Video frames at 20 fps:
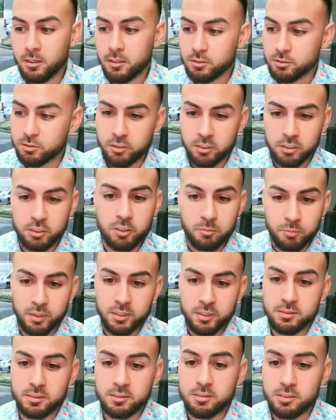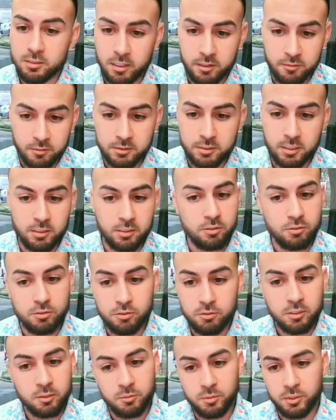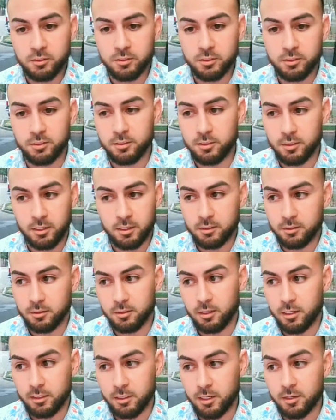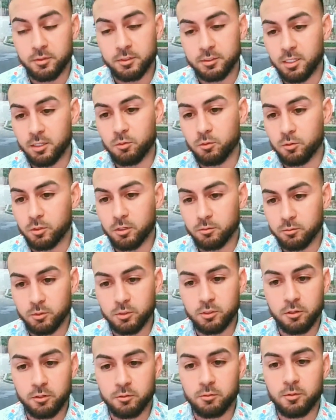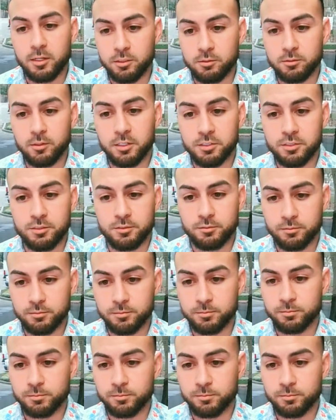so that your business and everything you do can be clean, and everything will go the right direction.